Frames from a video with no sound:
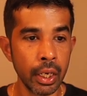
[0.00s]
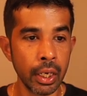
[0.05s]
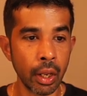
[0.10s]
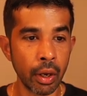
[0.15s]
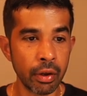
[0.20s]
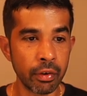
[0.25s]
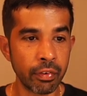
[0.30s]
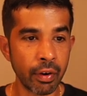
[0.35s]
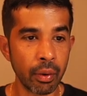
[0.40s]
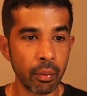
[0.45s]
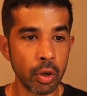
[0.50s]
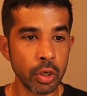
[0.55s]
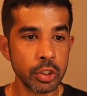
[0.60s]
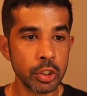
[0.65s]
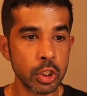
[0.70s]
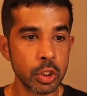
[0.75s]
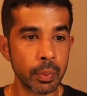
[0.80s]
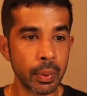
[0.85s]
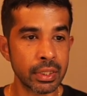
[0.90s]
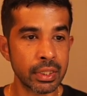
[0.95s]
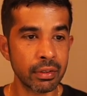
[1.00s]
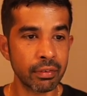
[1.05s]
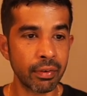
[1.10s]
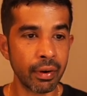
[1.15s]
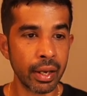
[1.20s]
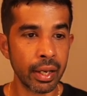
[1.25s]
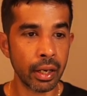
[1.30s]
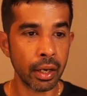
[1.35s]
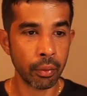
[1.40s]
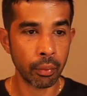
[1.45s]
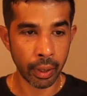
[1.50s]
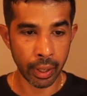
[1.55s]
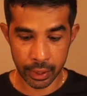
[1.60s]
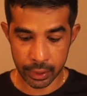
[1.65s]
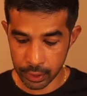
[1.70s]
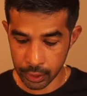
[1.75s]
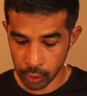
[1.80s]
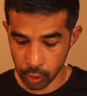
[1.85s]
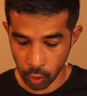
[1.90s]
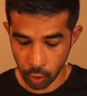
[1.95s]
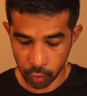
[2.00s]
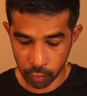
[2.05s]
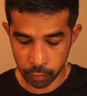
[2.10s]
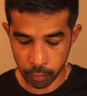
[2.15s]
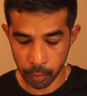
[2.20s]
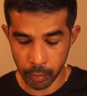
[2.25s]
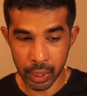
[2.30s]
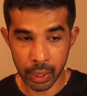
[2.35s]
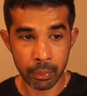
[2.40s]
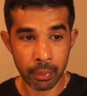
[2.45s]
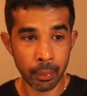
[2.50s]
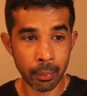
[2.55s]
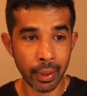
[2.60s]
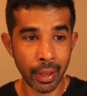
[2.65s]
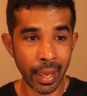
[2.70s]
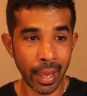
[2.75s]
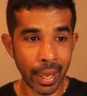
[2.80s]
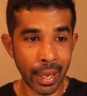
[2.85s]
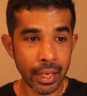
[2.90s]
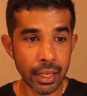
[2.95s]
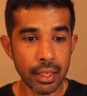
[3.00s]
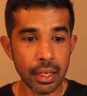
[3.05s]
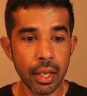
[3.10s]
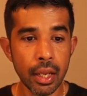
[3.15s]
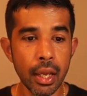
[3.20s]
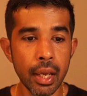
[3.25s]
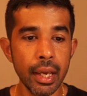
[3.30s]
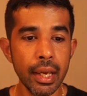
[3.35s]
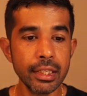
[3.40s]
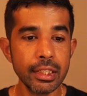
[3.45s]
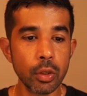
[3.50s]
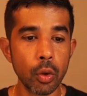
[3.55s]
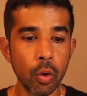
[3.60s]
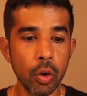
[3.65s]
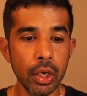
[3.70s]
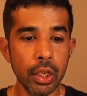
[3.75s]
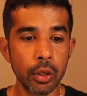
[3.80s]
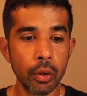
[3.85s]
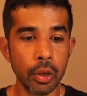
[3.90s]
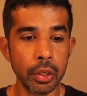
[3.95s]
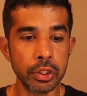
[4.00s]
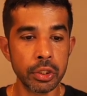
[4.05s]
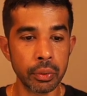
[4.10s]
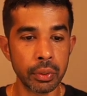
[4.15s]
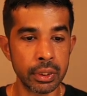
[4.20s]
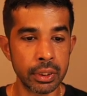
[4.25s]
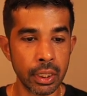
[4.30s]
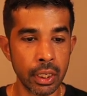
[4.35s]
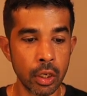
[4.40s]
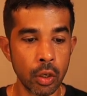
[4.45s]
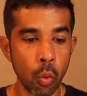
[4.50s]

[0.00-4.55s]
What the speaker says: Now, if I was to specify a rating of minimum 8, it's only going to return